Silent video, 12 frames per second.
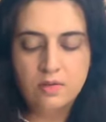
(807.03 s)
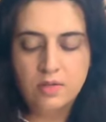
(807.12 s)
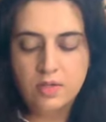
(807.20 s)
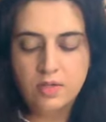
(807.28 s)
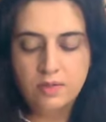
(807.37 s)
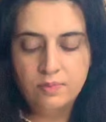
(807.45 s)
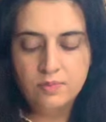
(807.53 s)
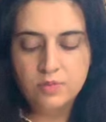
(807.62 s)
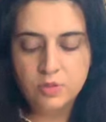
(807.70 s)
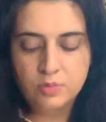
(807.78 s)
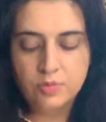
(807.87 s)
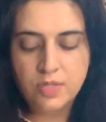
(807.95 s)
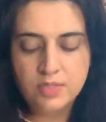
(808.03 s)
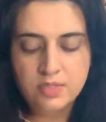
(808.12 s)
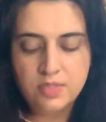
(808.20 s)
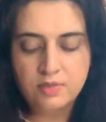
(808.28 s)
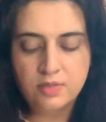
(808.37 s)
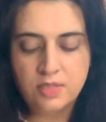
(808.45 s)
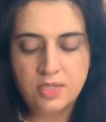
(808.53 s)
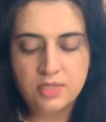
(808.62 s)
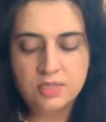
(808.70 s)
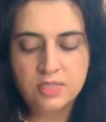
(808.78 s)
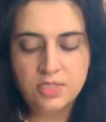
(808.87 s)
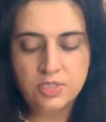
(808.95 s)
Um, so rest and
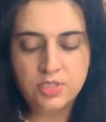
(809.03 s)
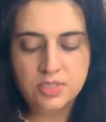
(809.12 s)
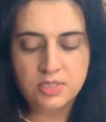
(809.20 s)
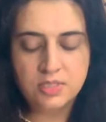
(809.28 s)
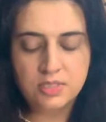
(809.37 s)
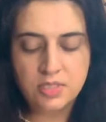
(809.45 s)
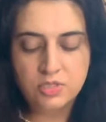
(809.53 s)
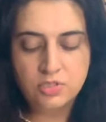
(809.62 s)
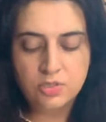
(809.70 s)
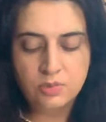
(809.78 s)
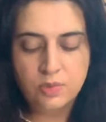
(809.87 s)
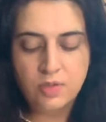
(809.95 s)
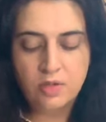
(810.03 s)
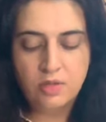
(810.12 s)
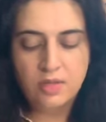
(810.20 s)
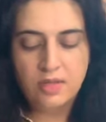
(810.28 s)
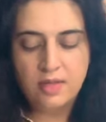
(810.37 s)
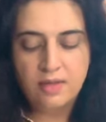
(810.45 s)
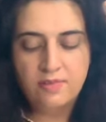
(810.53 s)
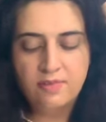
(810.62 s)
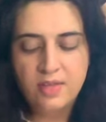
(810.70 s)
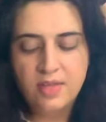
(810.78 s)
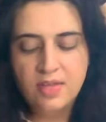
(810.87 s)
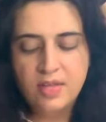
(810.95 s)
relaxation is essential. We all have
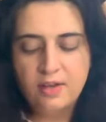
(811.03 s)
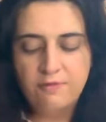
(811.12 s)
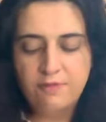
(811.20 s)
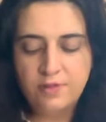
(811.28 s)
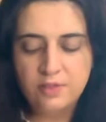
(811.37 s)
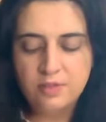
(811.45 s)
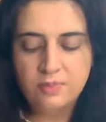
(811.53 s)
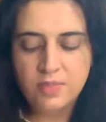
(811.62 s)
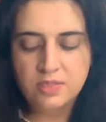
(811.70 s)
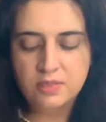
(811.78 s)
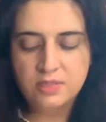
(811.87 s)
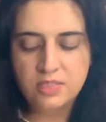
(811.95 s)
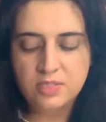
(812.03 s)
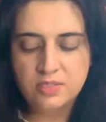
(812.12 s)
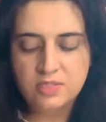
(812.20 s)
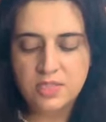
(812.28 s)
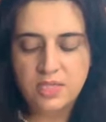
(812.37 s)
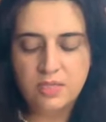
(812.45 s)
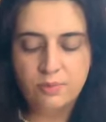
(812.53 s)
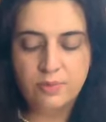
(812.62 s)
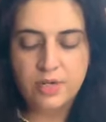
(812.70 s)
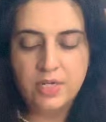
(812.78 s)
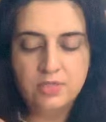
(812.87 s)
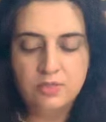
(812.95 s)
a fundamental need to take a
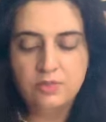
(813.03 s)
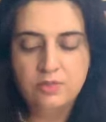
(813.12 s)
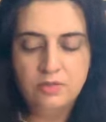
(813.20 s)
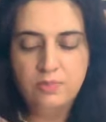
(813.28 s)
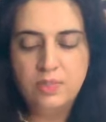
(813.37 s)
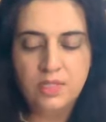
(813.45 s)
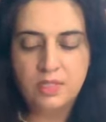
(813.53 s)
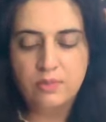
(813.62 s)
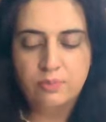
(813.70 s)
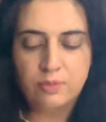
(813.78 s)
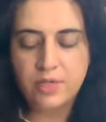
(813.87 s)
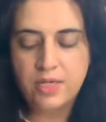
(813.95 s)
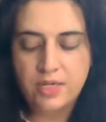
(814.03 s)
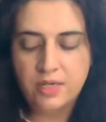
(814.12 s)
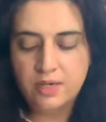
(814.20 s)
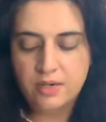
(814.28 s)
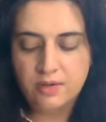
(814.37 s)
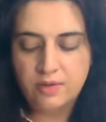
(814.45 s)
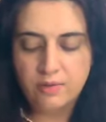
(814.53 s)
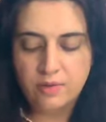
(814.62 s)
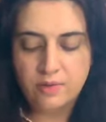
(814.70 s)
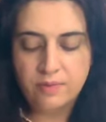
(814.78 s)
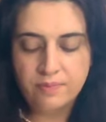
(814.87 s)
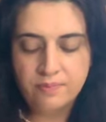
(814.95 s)
break. So there could be like a break here or